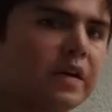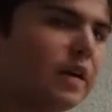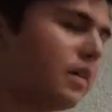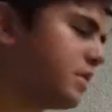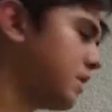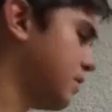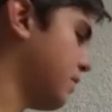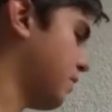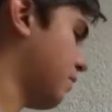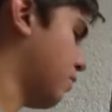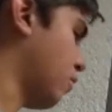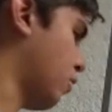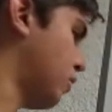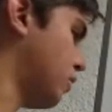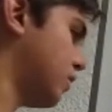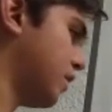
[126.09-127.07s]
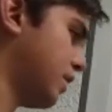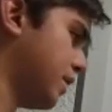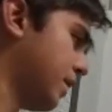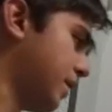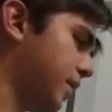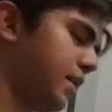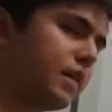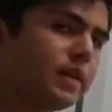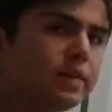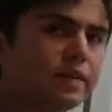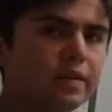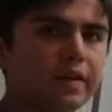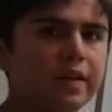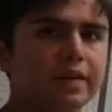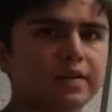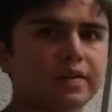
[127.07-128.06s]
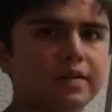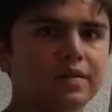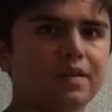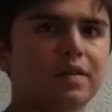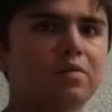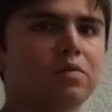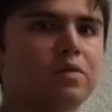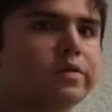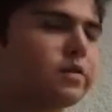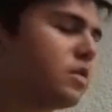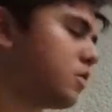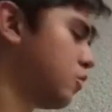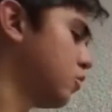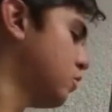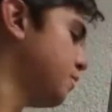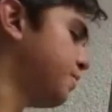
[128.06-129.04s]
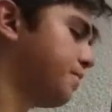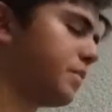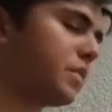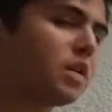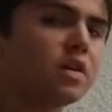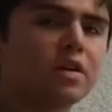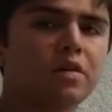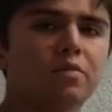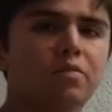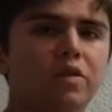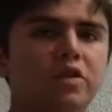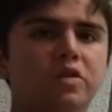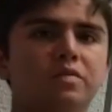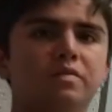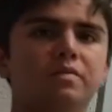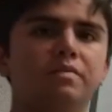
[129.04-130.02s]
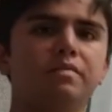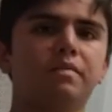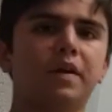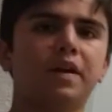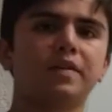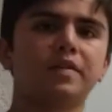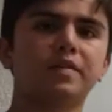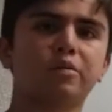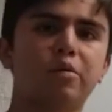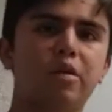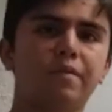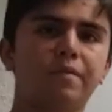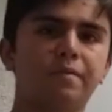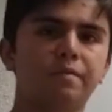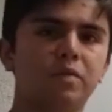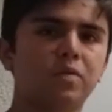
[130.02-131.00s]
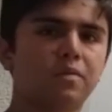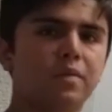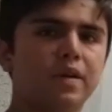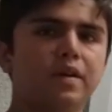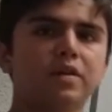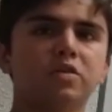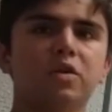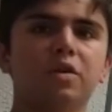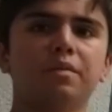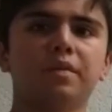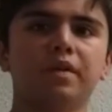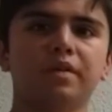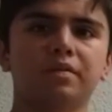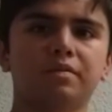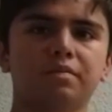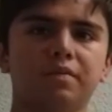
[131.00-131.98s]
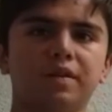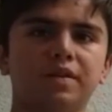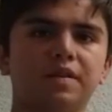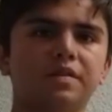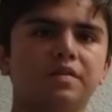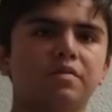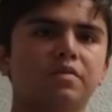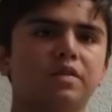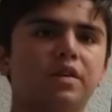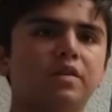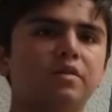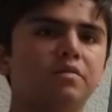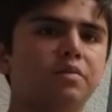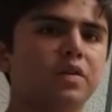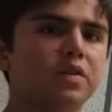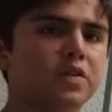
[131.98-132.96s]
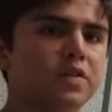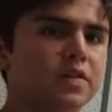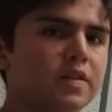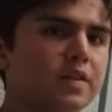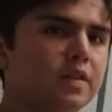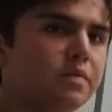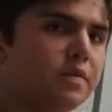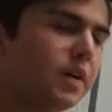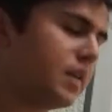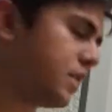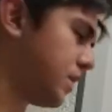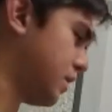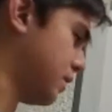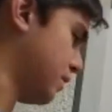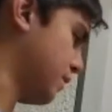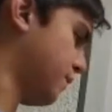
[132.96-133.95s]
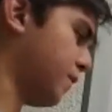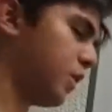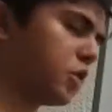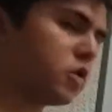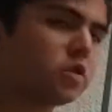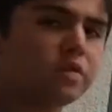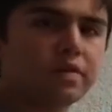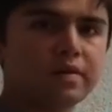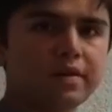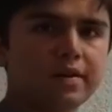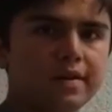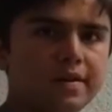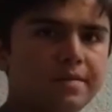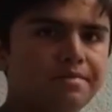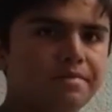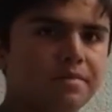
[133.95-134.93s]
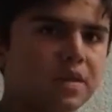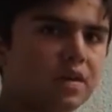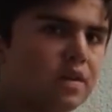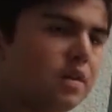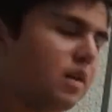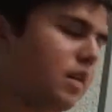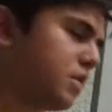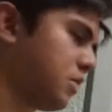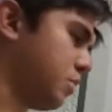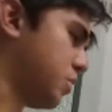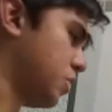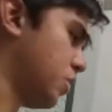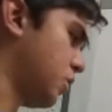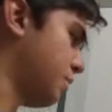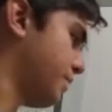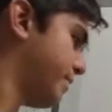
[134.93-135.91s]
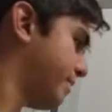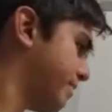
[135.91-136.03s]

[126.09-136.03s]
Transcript: has a hole at x equals 2, which makes the graph to make a jump and be discontinuous because it divides the function as observed.